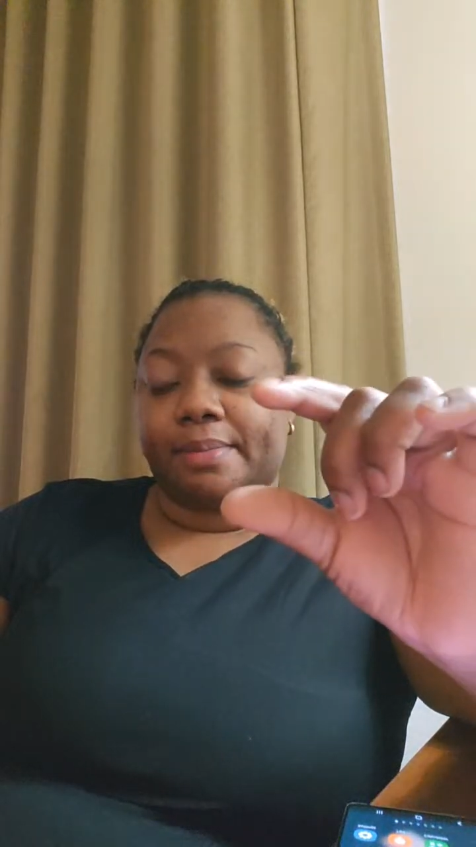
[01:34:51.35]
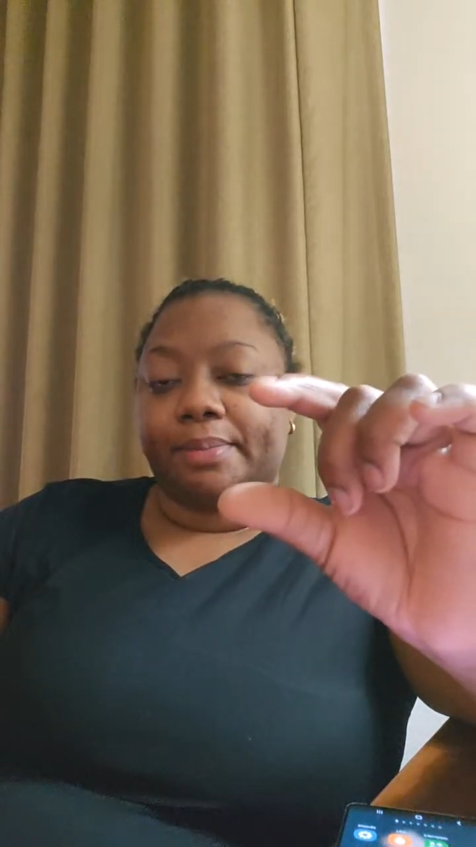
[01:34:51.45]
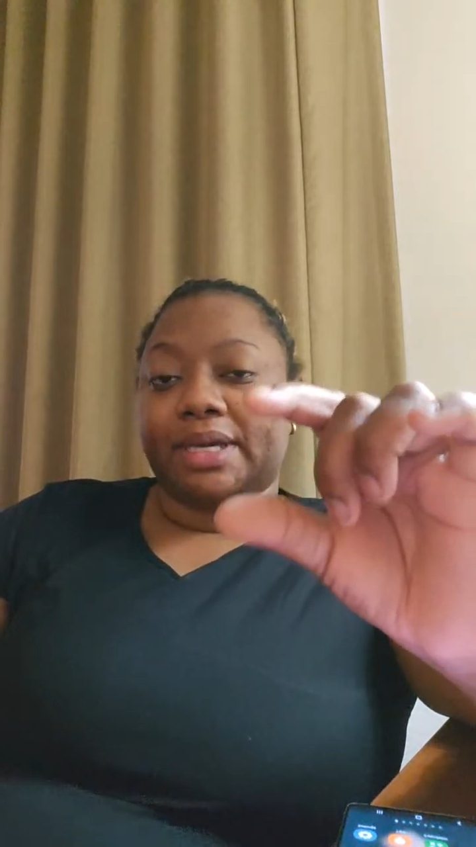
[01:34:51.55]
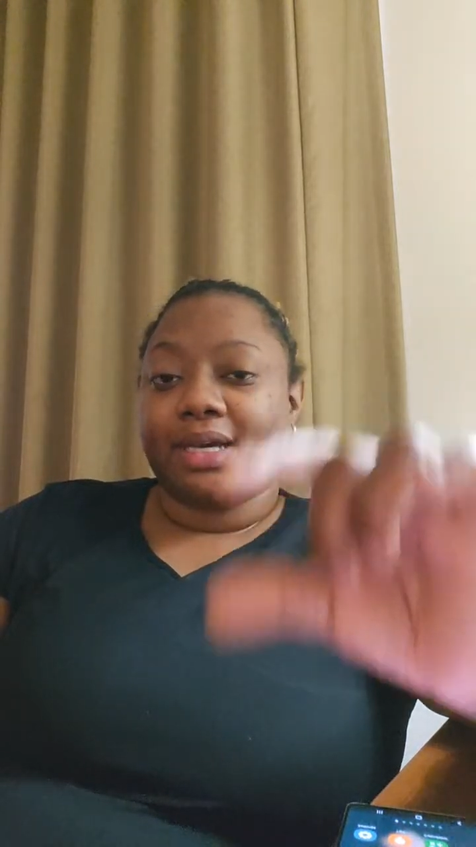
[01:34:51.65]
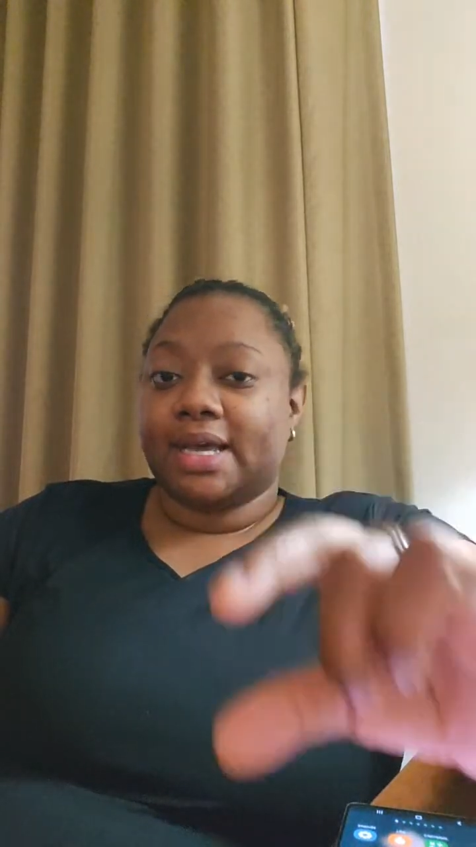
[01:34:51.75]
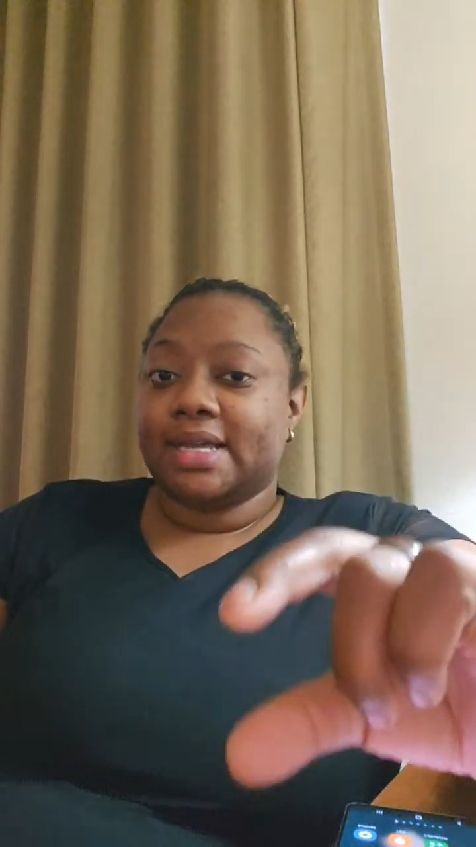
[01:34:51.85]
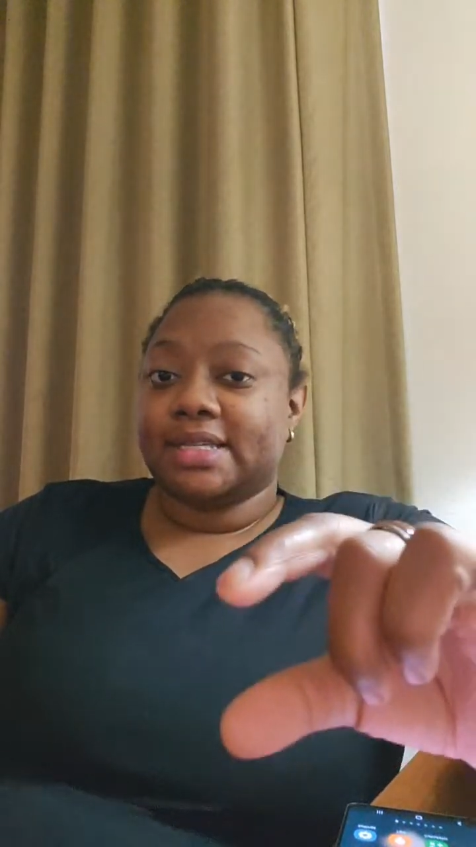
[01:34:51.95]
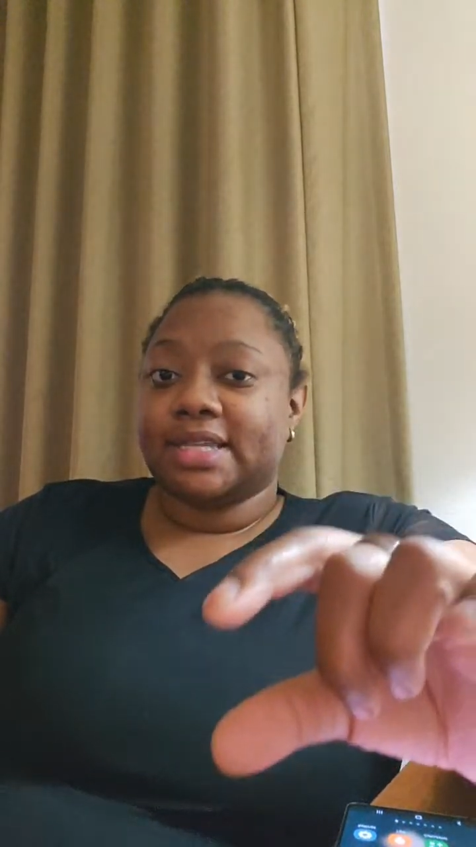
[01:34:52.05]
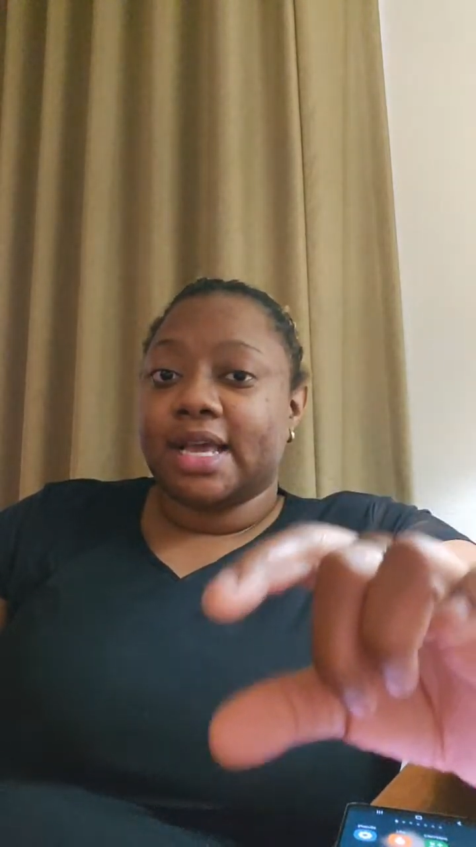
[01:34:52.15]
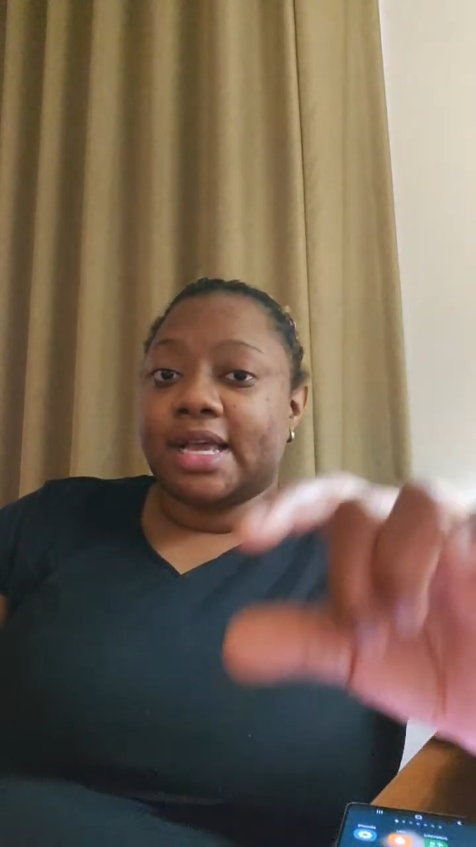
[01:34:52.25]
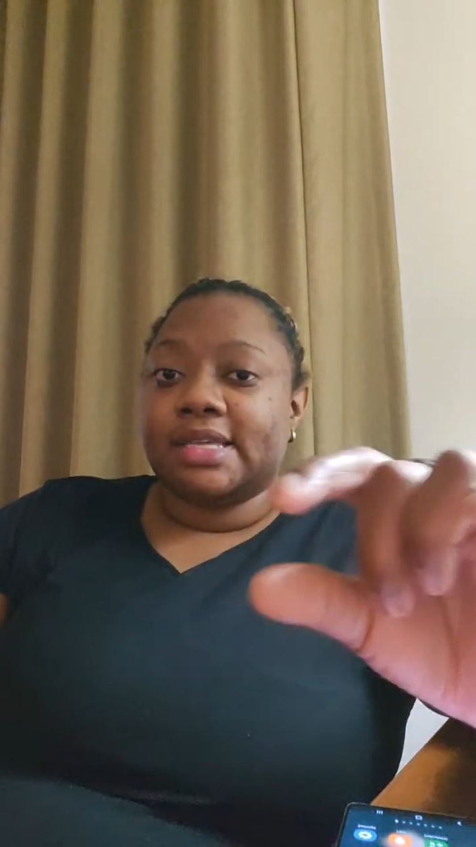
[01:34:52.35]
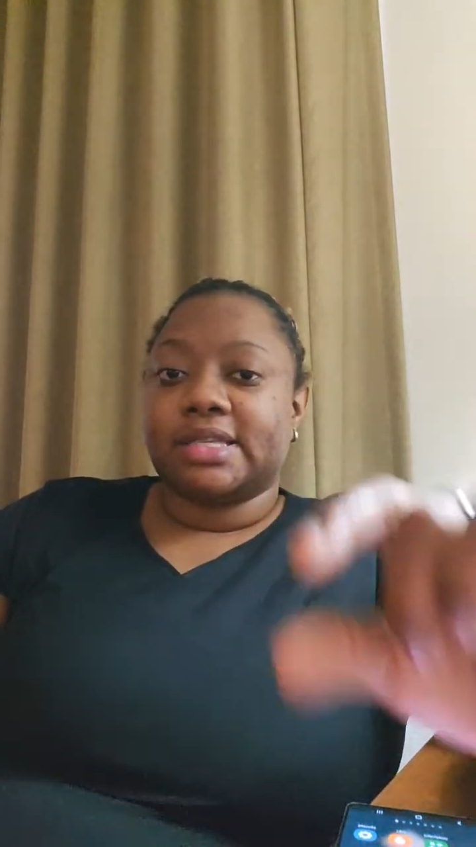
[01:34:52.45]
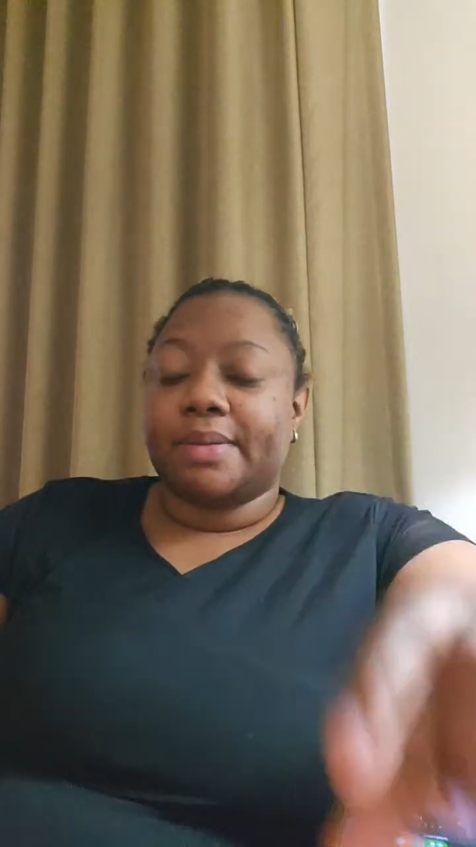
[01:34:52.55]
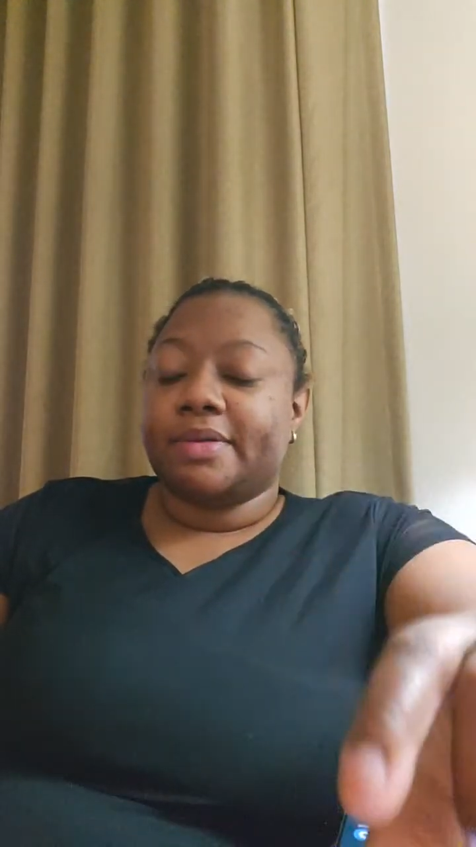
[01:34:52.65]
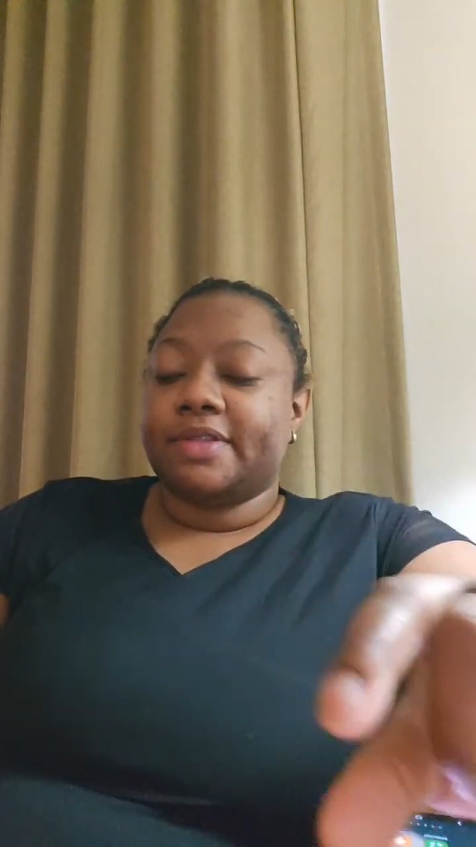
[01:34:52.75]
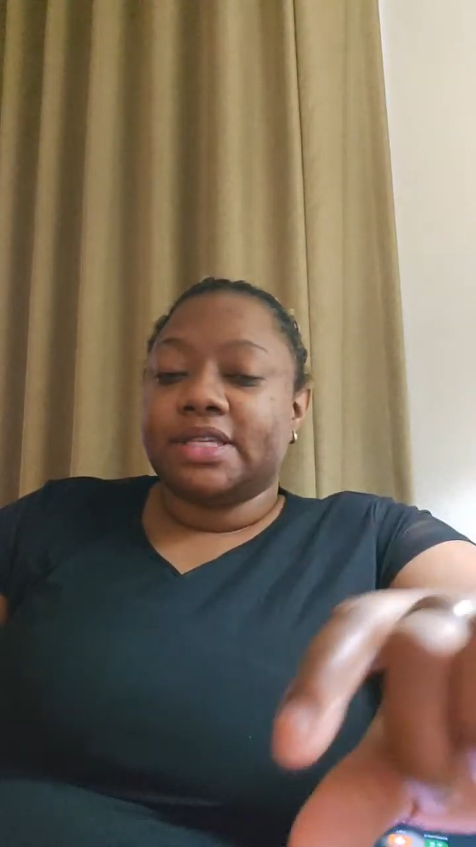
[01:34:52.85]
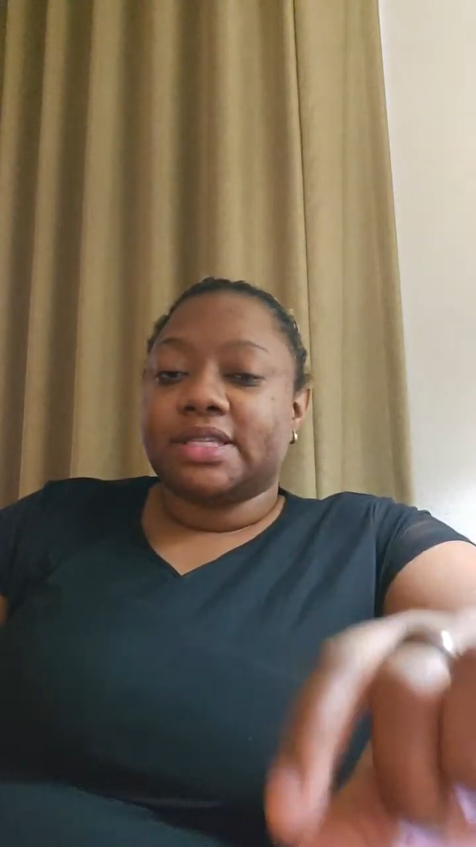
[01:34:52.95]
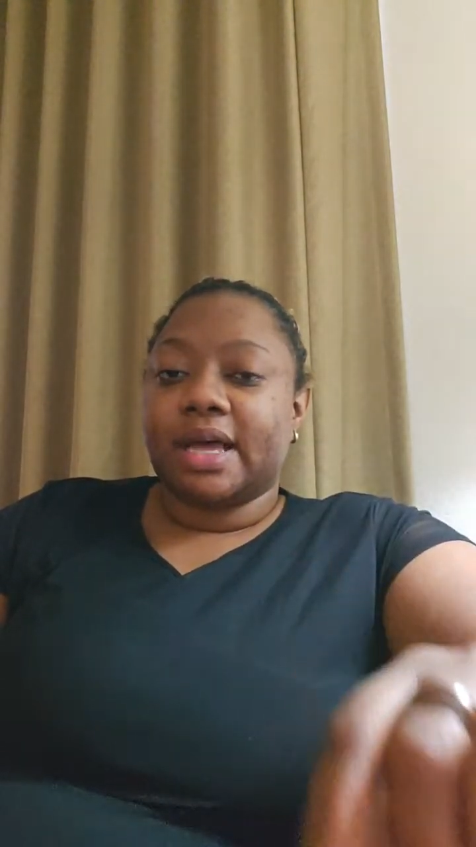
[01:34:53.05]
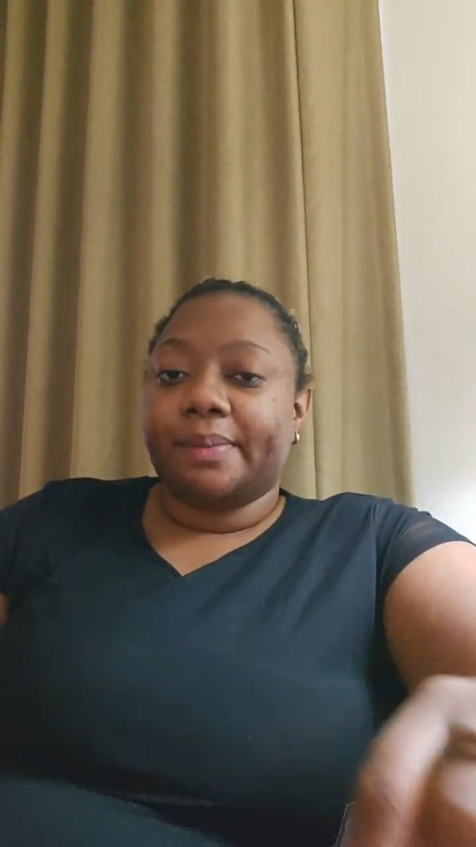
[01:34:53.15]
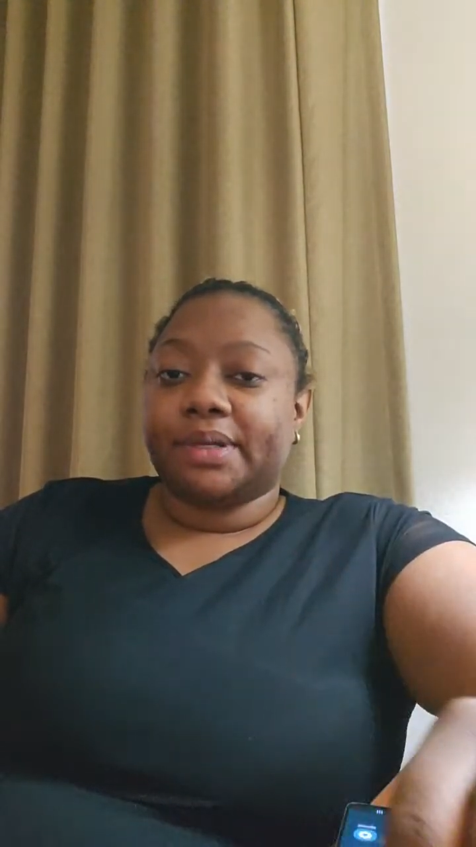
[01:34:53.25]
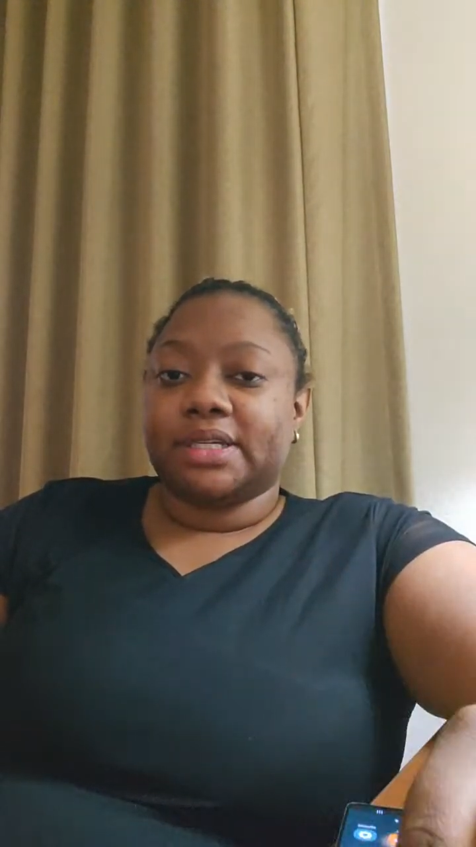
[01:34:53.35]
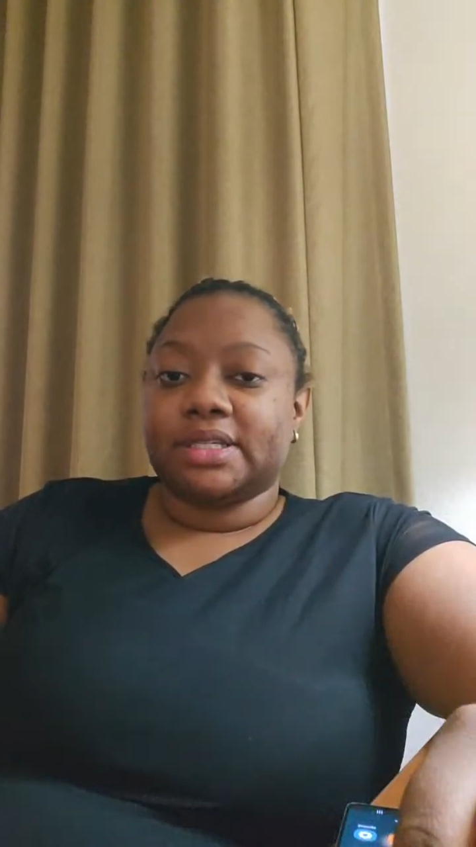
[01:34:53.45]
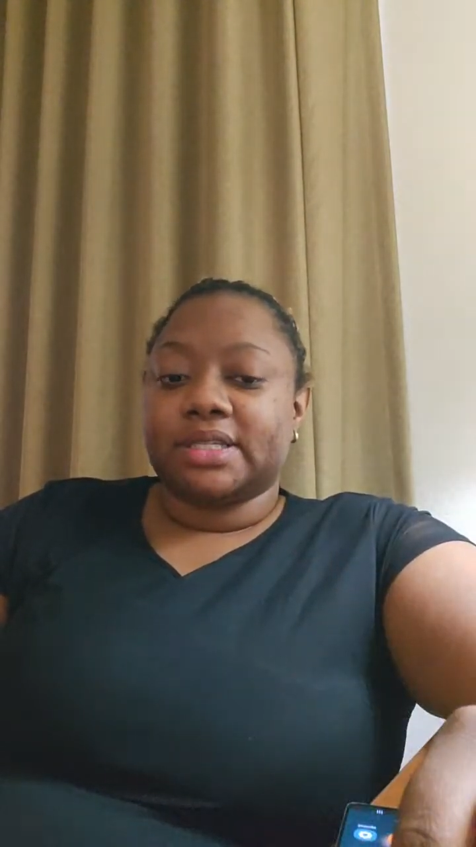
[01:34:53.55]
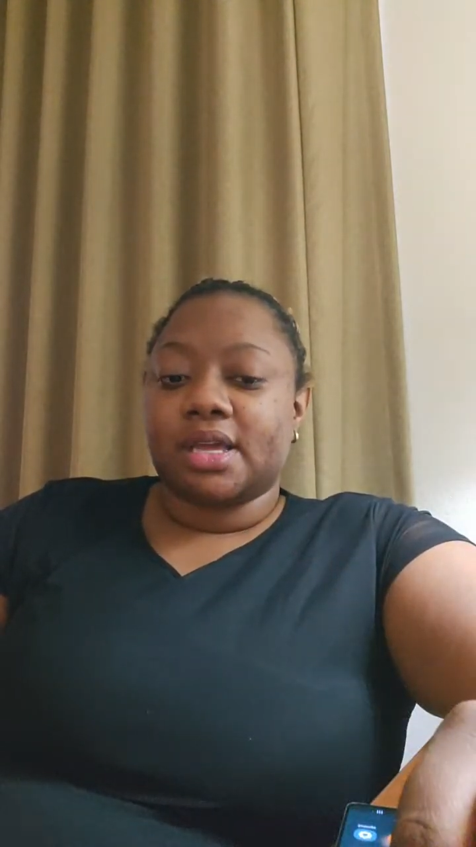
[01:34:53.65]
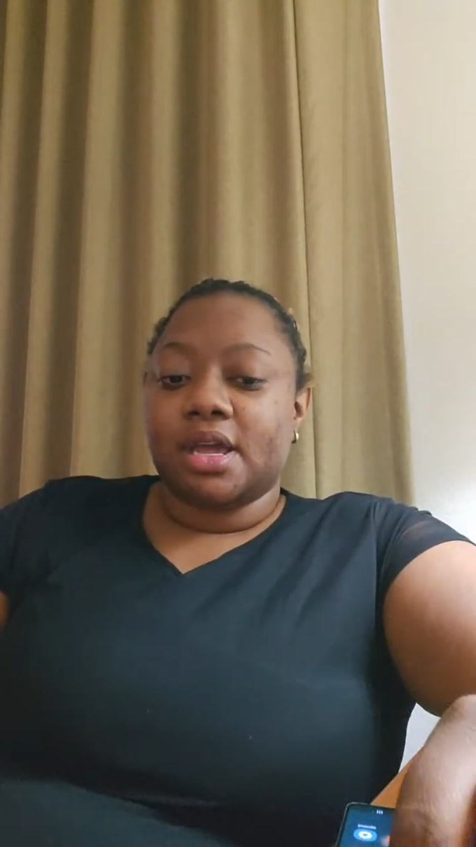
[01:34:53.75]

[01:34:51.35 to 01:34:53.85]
because some of these companies